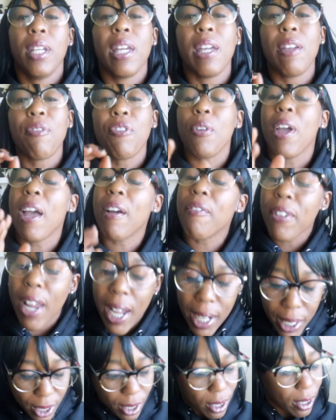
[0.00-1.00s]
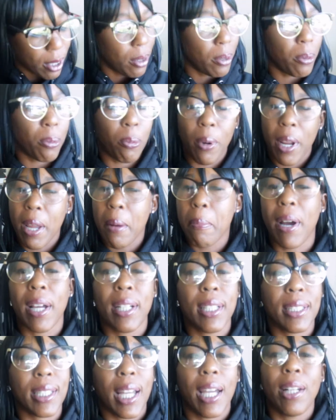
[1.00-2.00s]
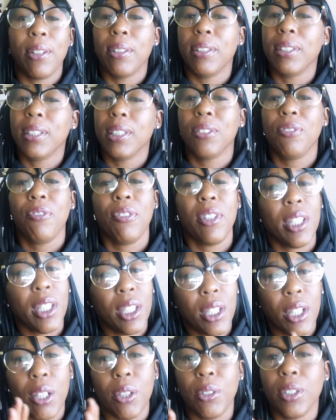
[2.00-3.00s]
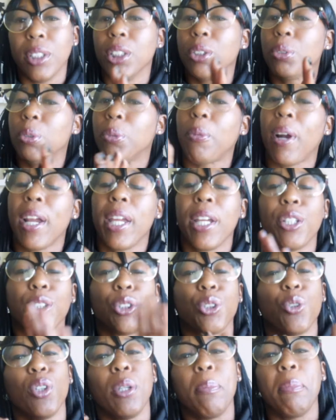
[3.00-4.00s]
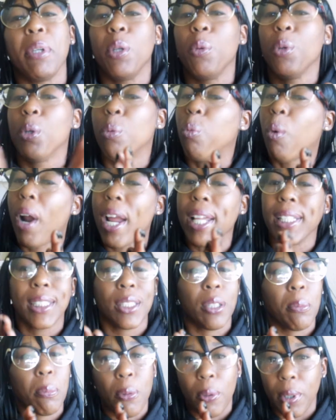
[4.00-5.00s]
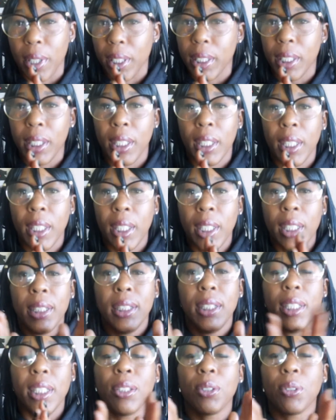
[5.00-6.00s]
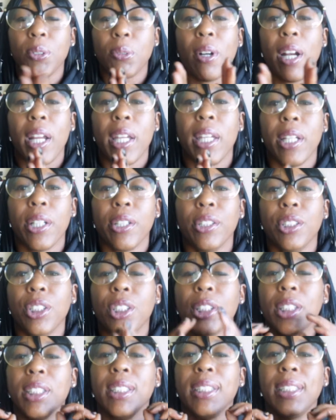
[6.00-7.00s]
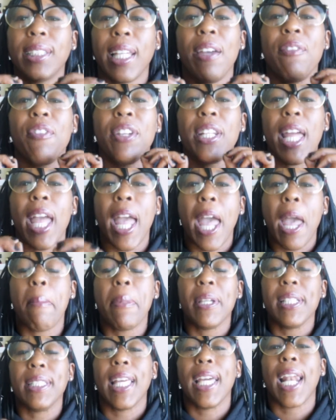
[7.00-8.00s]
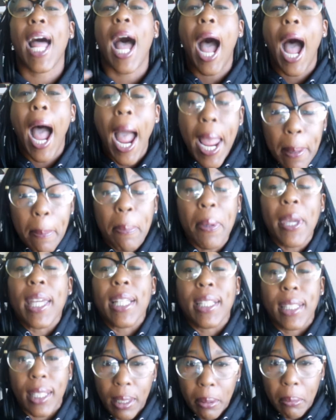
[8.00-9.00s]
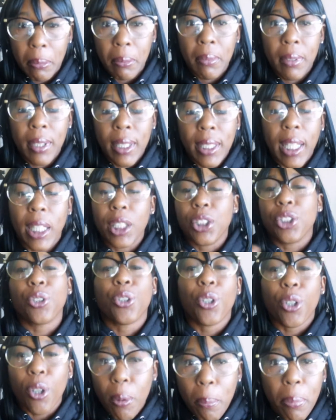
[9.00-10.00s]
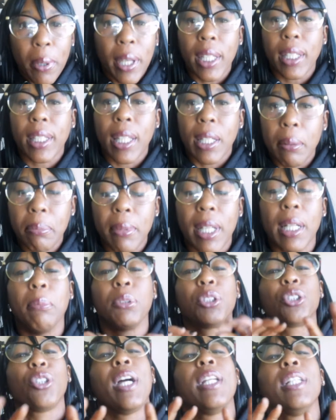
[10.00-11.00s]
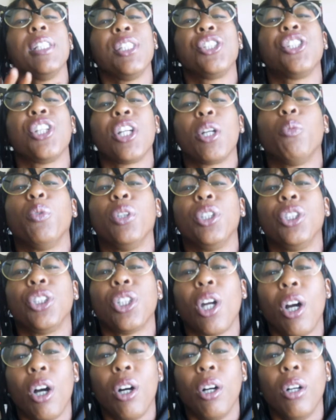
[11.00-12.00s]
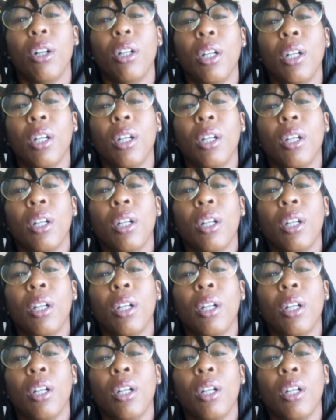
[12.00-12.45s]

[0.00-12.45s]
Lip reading: if you have not, y'all, read by the title of this video, this one right here is going to be right to the point. This one right here is just 7 habits that I picked up, that your girl picked up, that I'm trying to share with y'all,